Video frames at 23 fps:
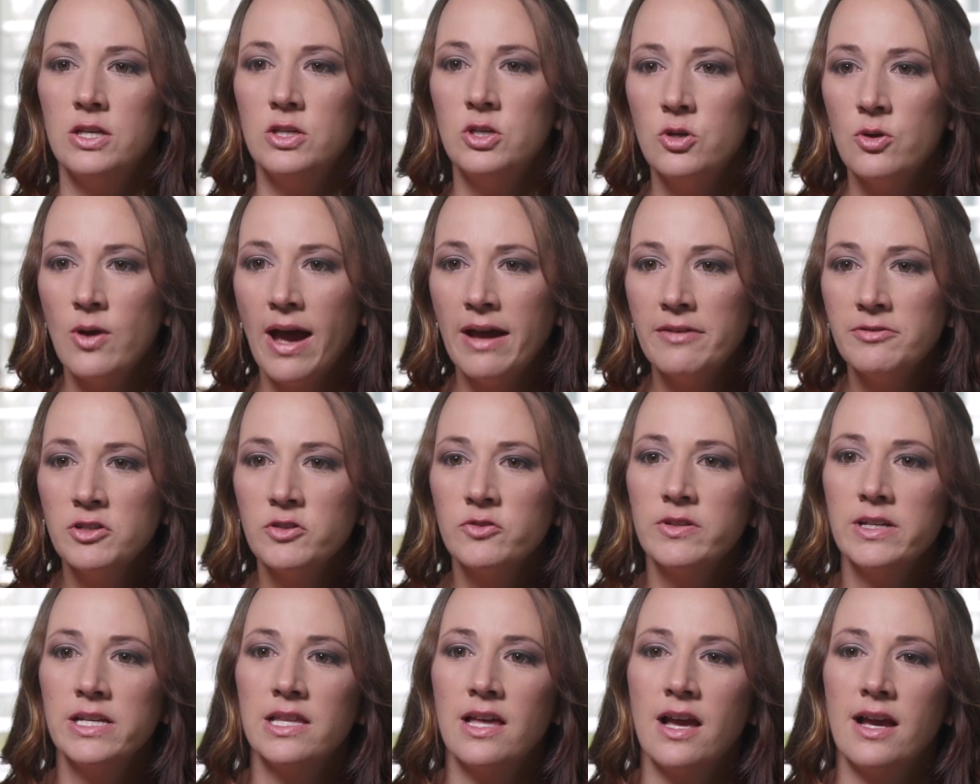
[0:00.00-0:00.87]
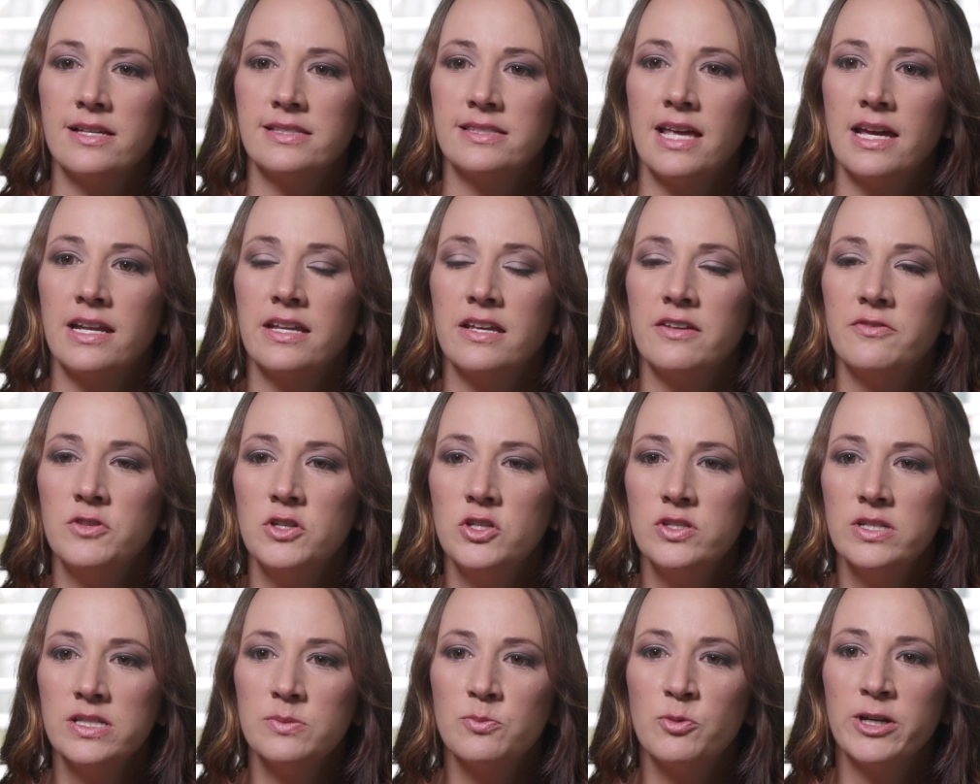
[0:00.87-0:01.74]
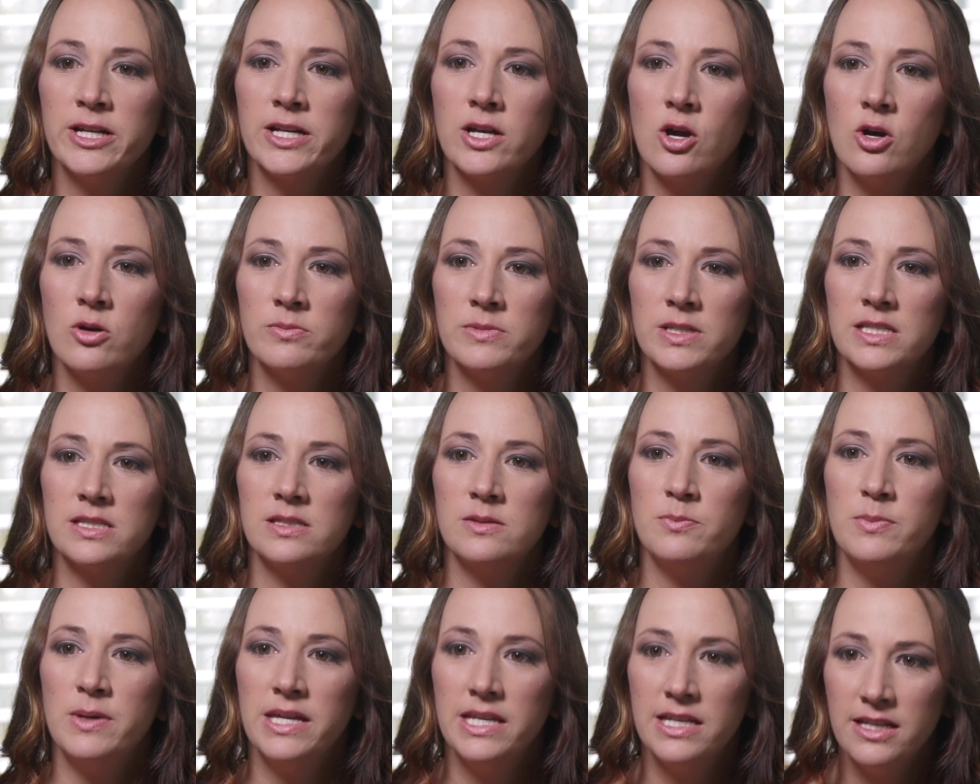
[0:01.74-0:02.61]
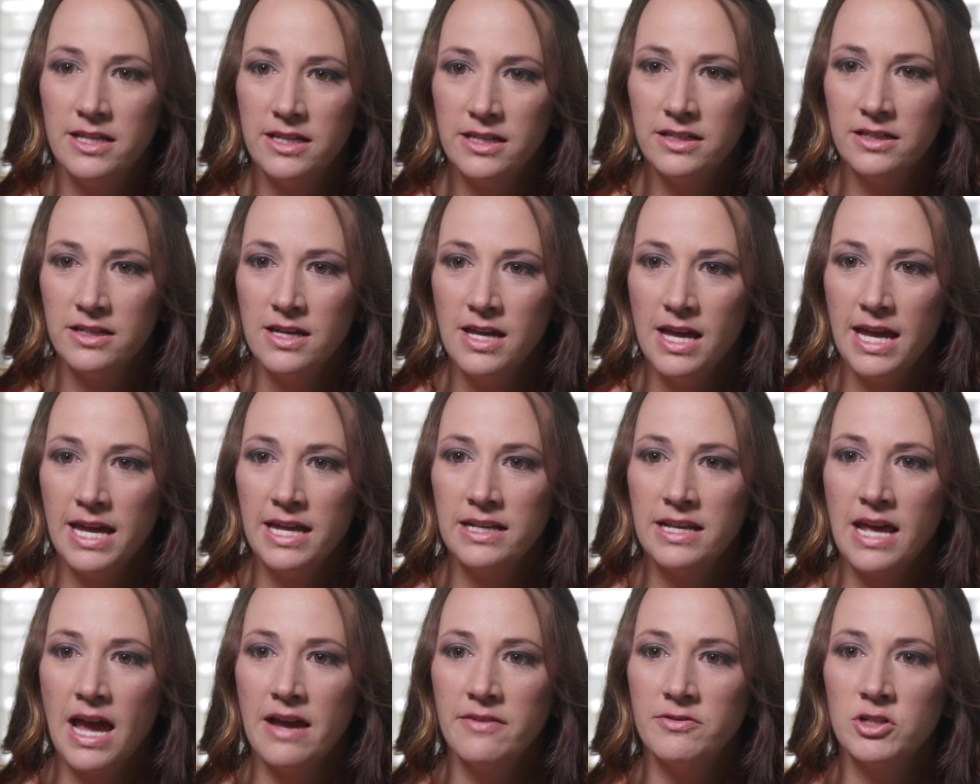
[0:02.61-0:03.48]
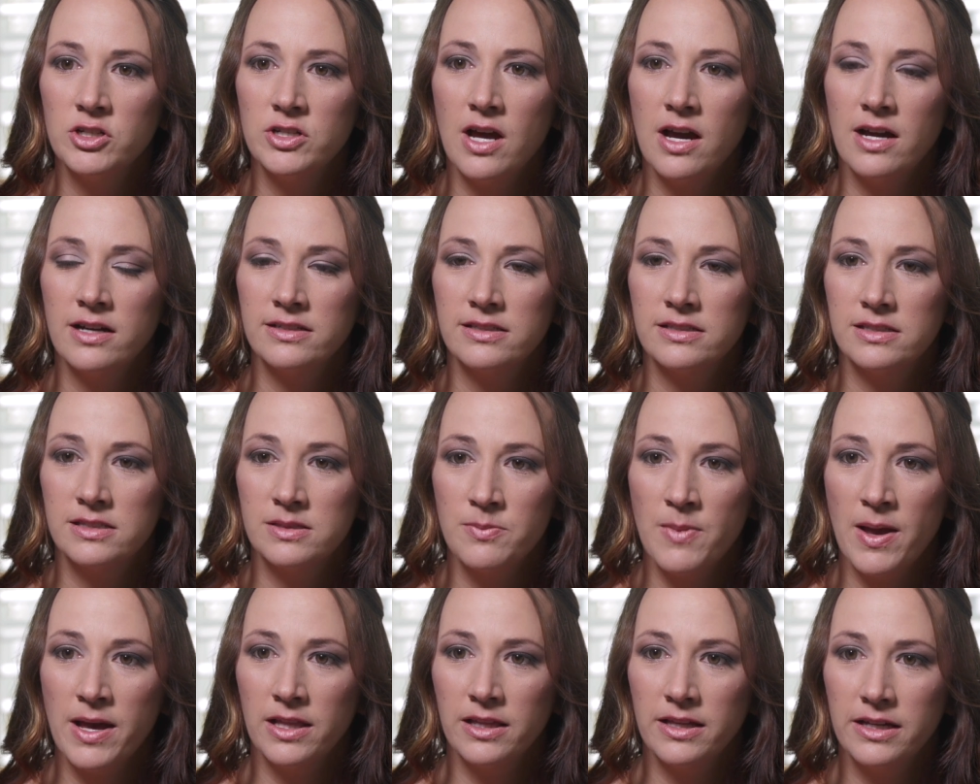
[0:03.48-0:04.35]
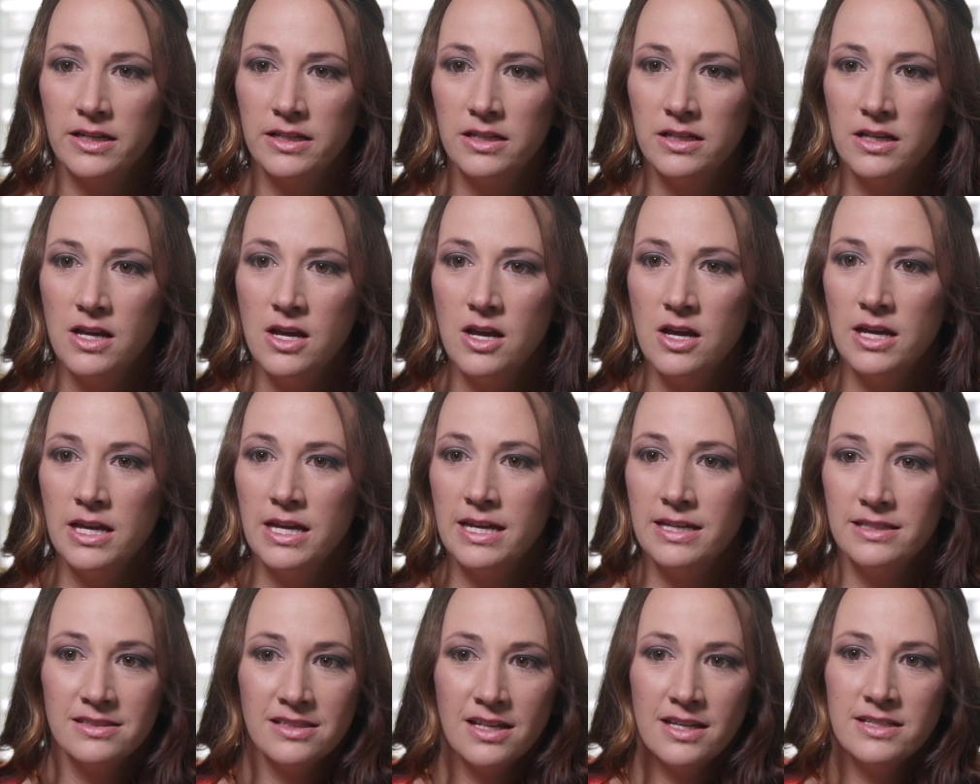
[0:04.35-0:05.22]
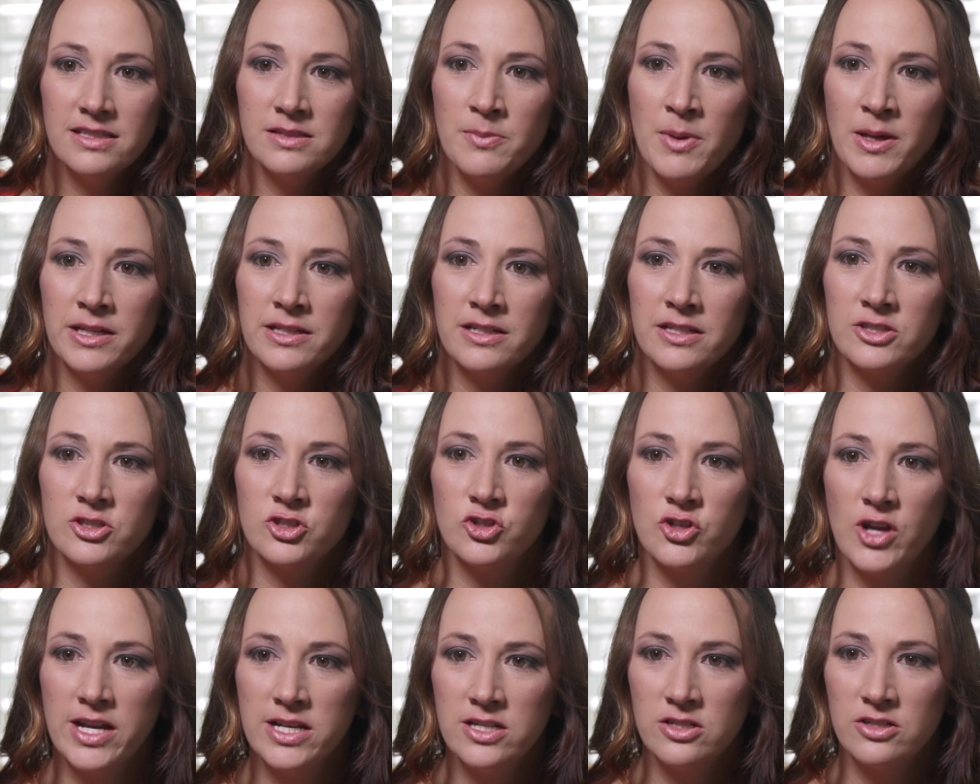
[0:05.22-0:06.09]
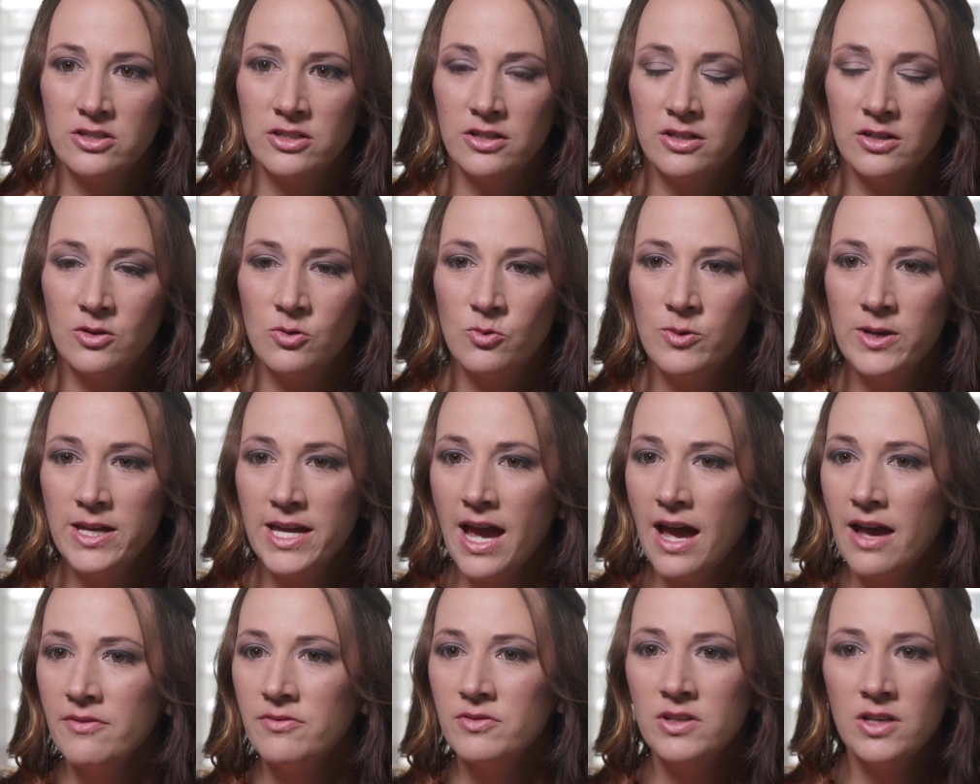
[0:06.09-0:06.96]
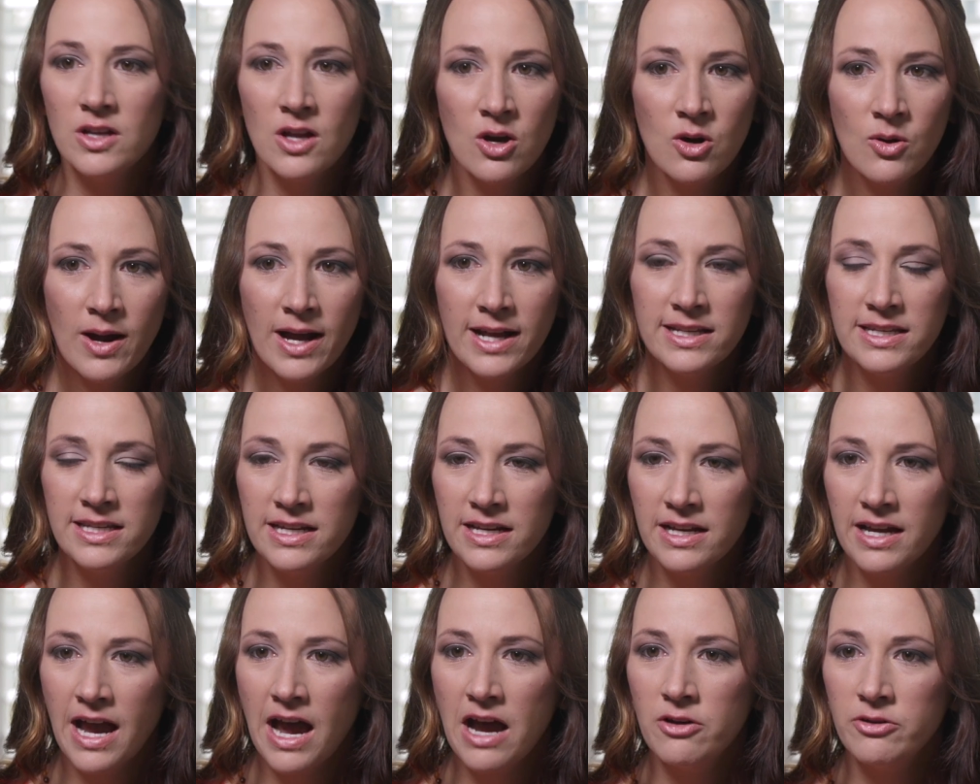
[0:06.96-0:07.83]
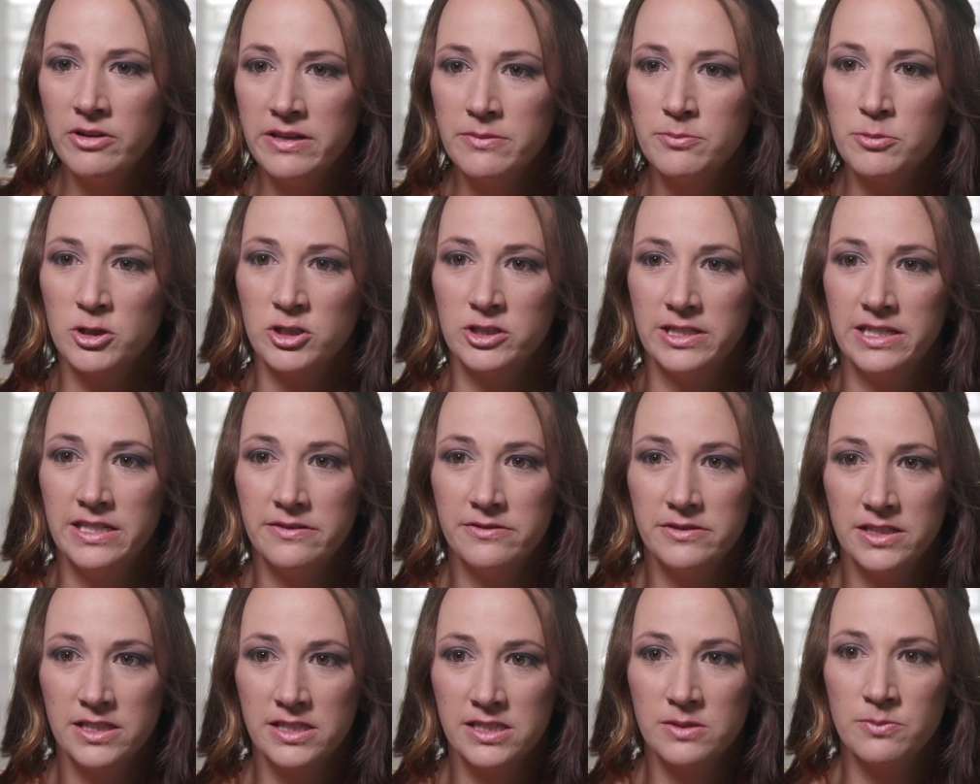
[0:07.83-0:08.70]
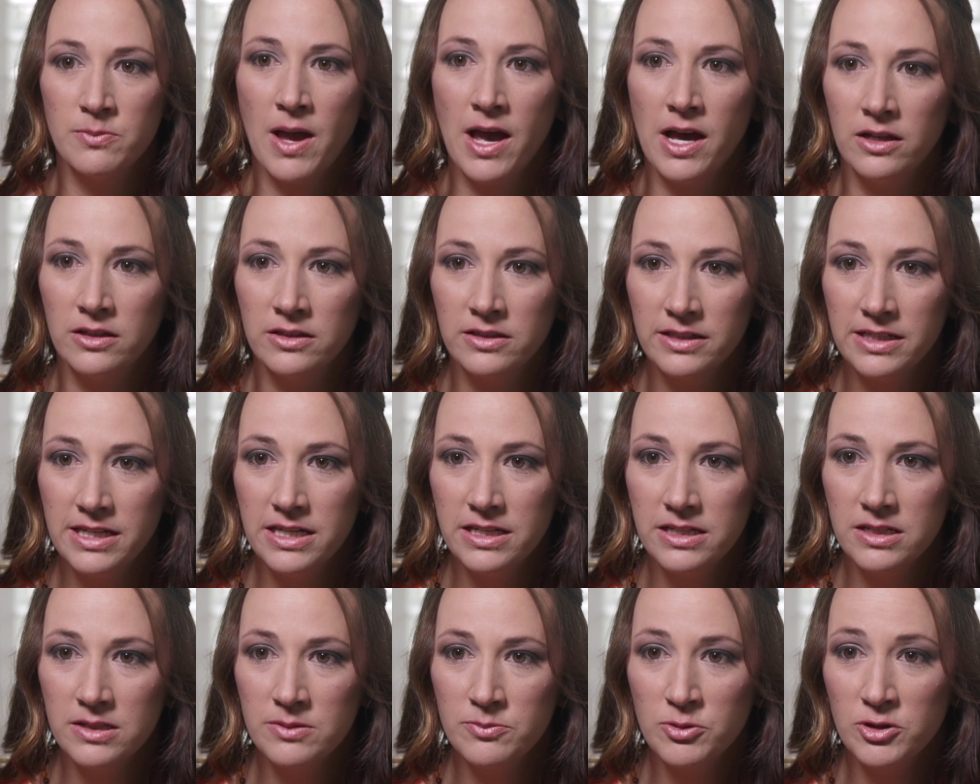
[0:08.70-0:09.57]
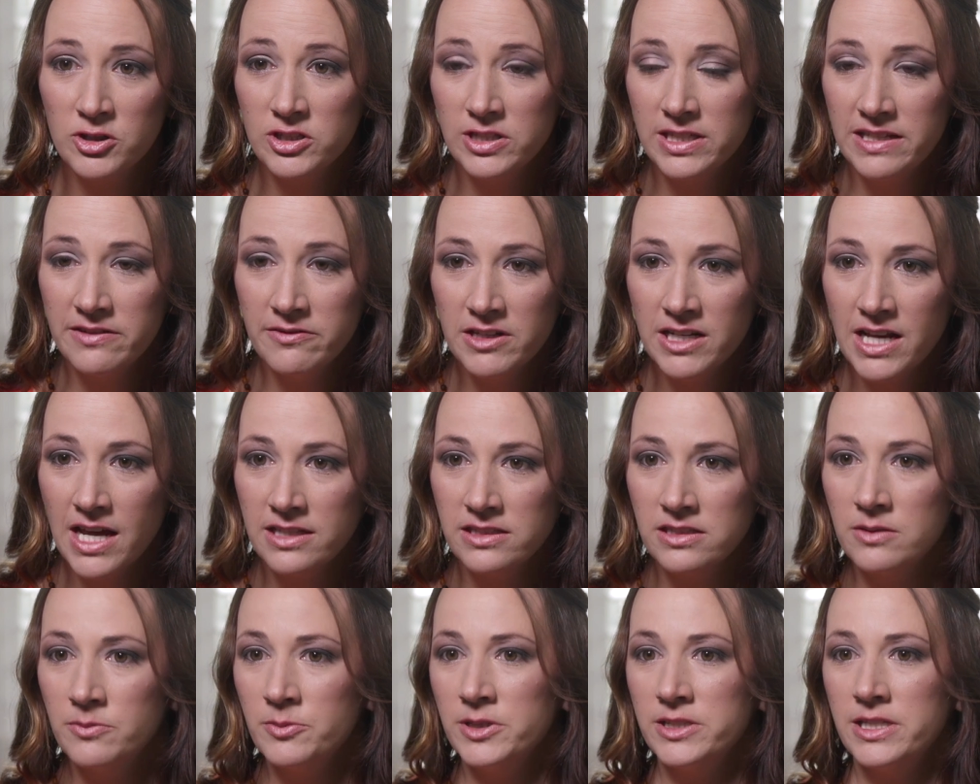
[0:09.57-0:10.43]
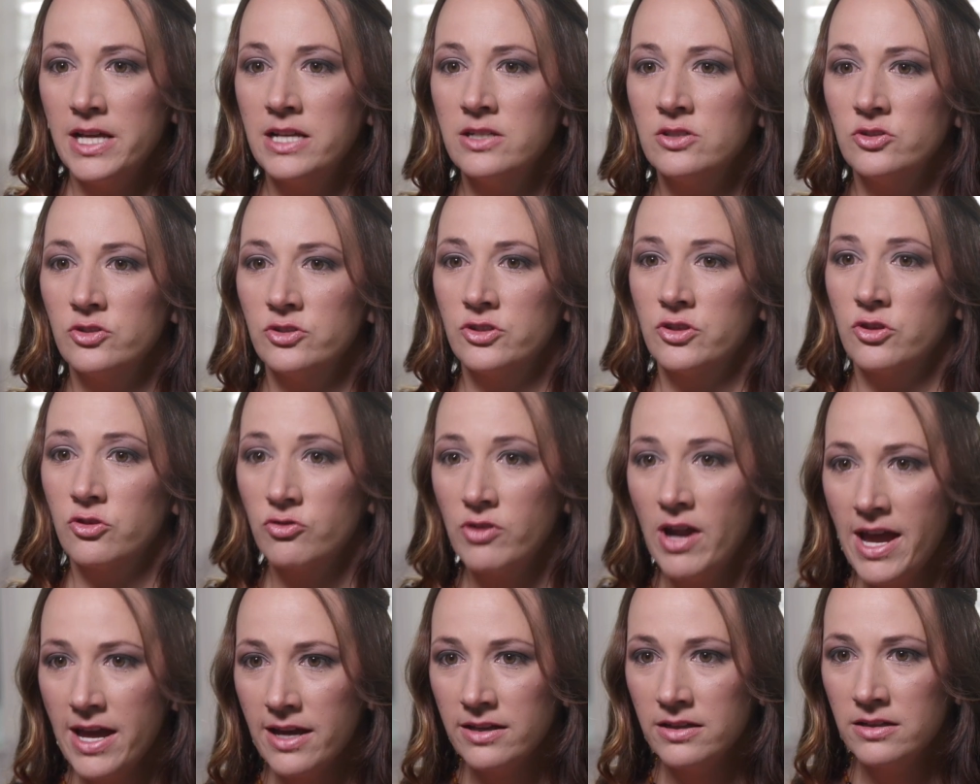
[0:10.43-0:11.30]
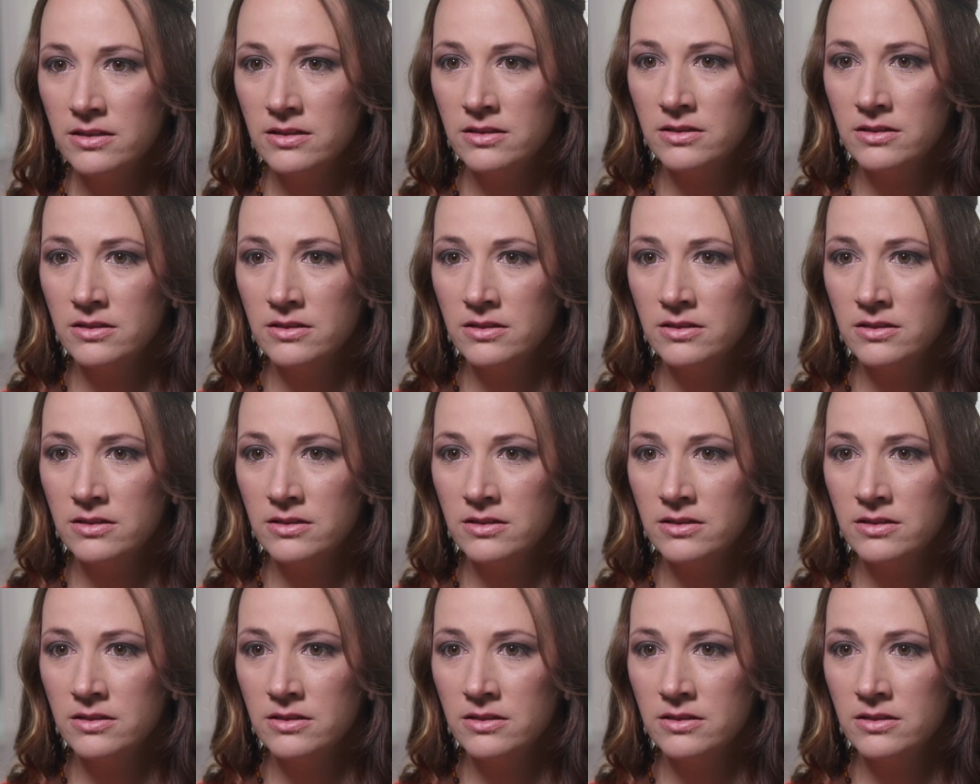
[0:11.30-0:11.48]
You have to realize that if you just bring home this beanie and have your dog smell it, it's like smelling a stranger. We have no idea how he perceives the smell. He could perceive it as a potential threat.